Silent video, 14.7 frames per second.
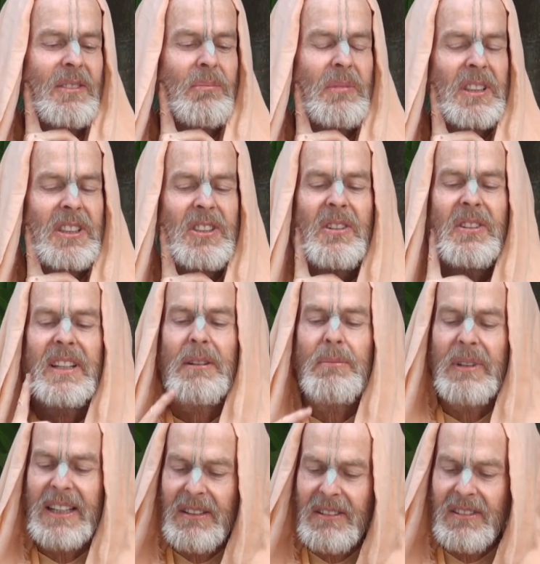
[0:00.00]
But no, they
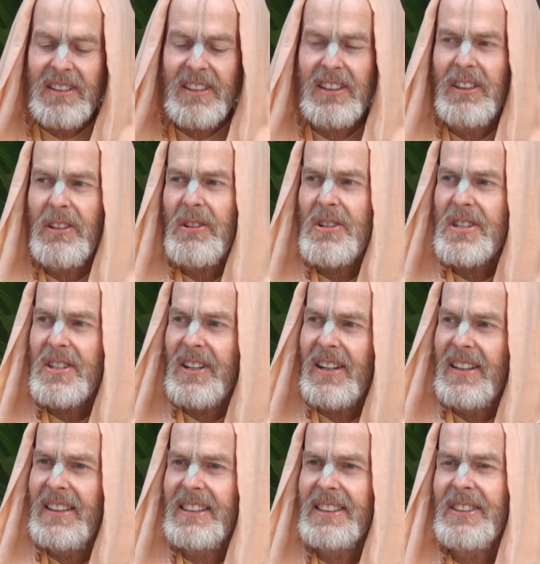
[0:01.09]
make lotus
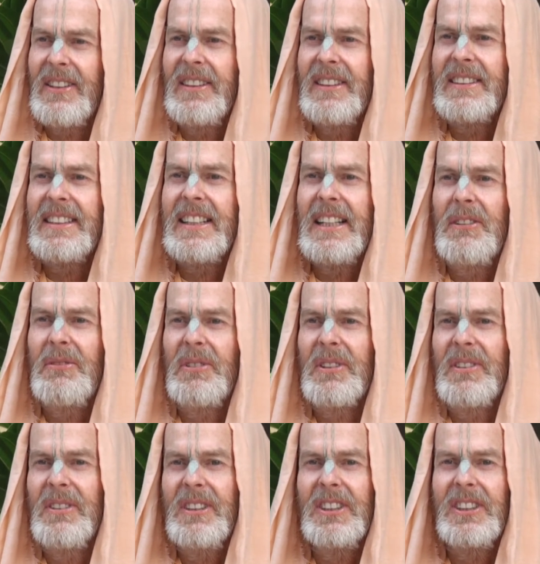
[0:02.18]
garlands all the time for
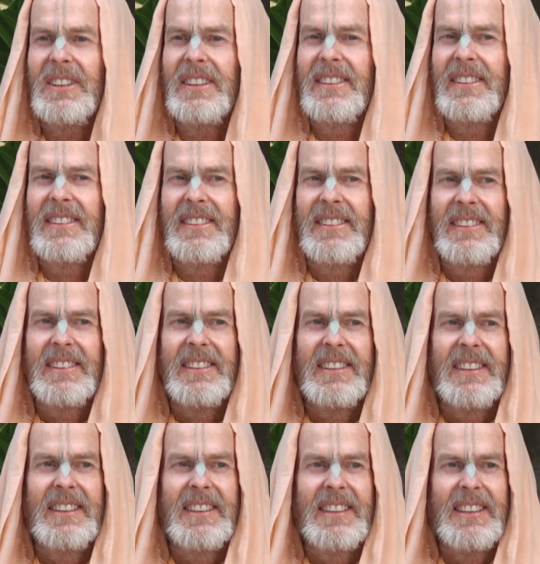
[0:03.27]
Krishna.
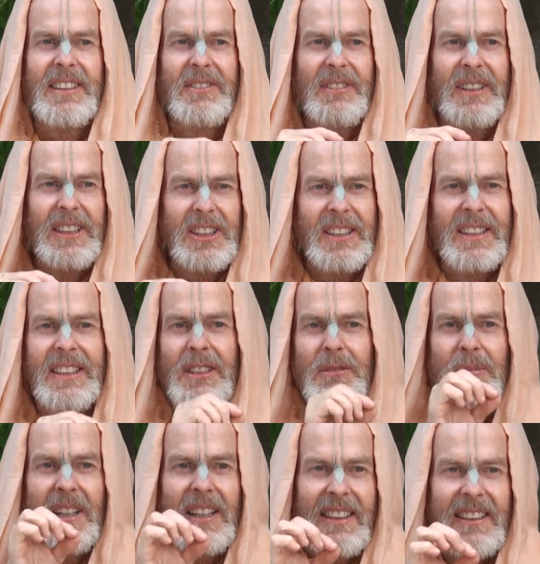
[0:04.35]
Vaijayanti
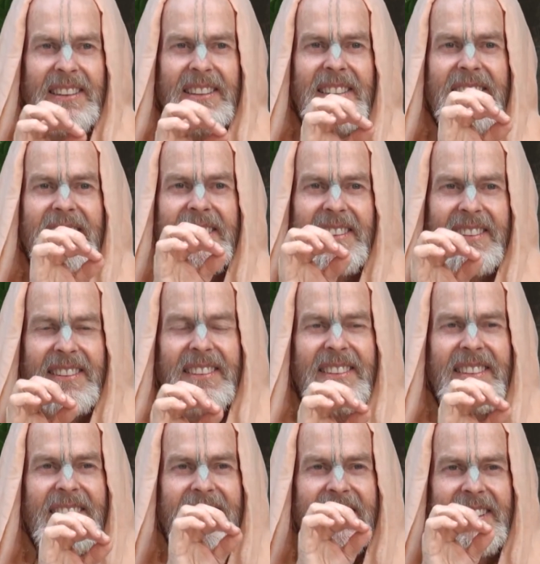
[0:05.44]
Mala,
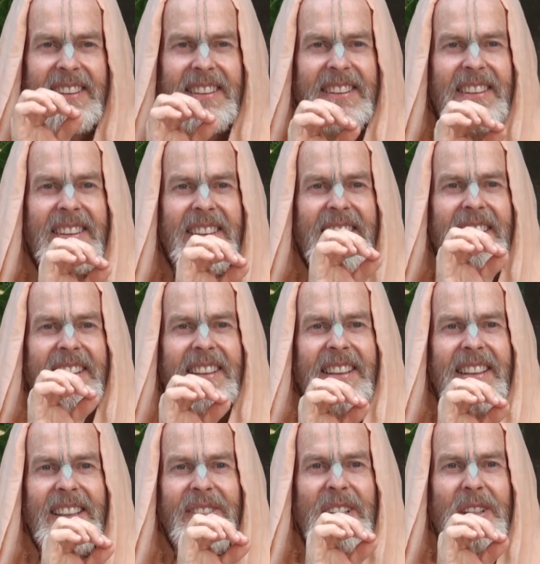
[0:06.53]
right?
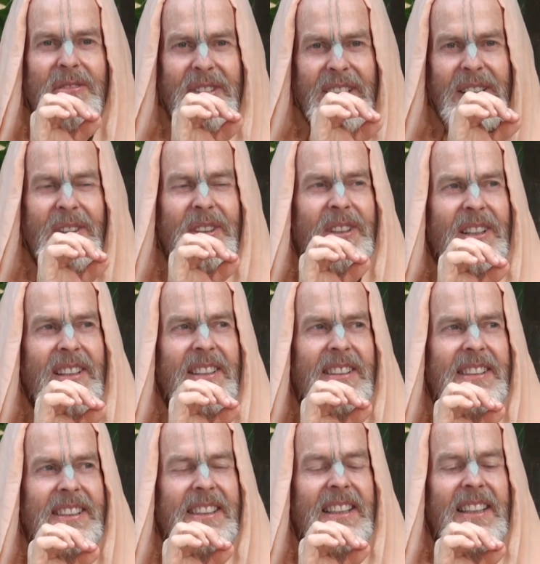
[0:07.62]
They make flower
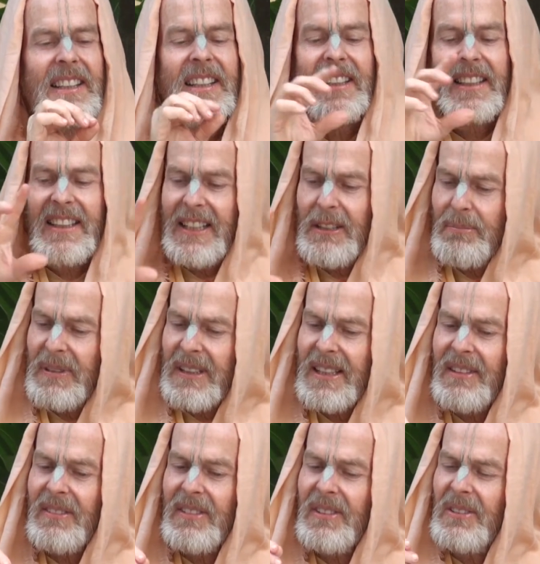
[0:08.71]
garlands. And then they pick
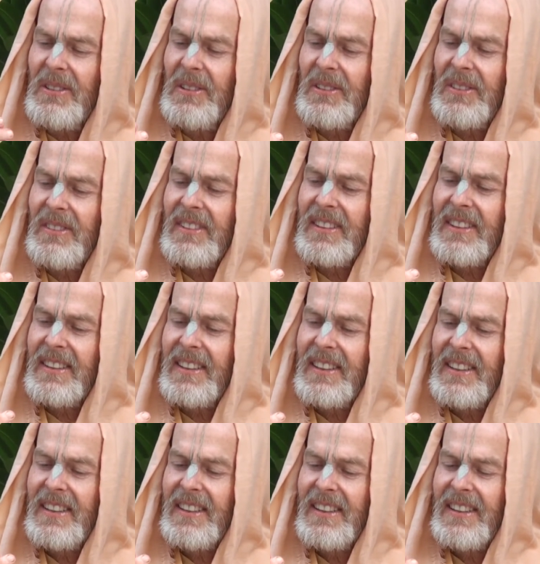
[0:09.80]
up, oh,
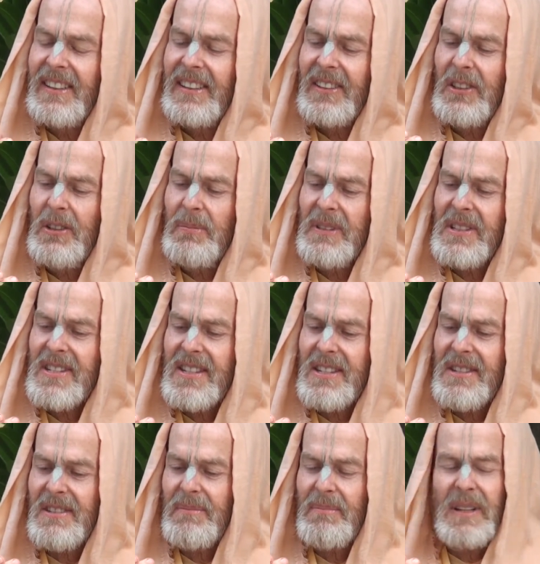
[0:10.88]
gopis,
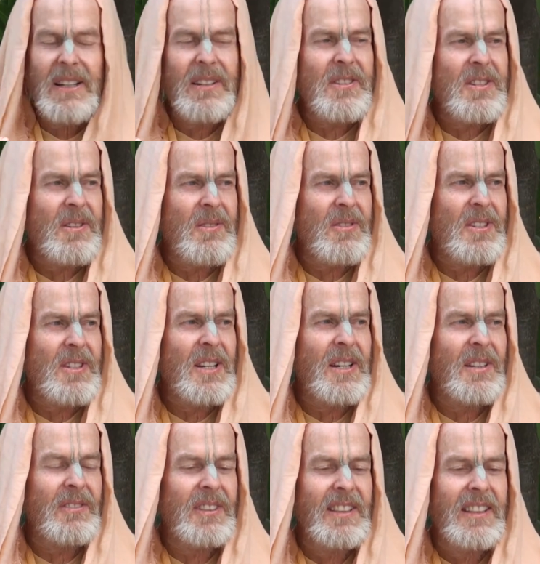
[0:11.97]
this petal's so
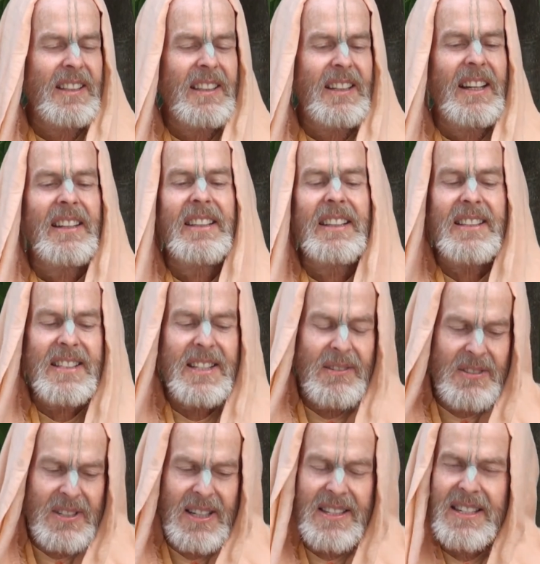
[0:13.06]
soft. Then
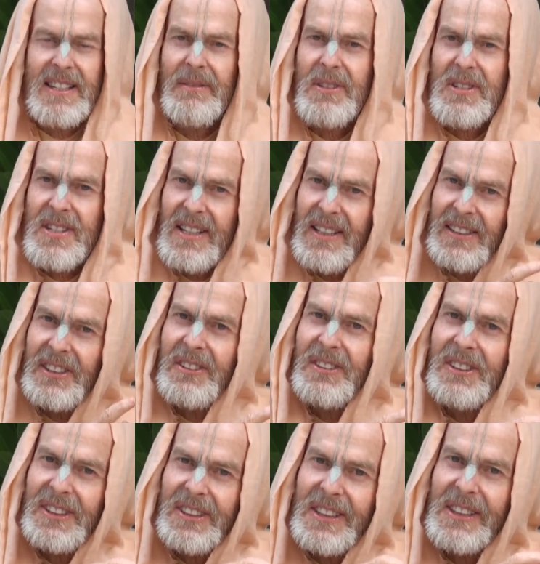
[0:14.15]
sometimes they massage
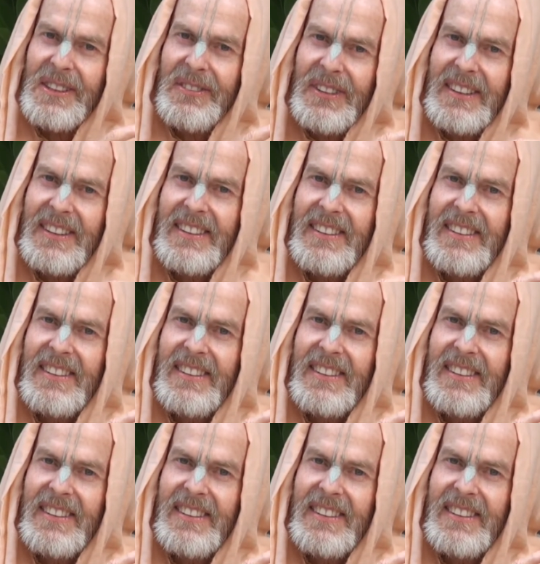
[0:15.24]
Krishna's feet.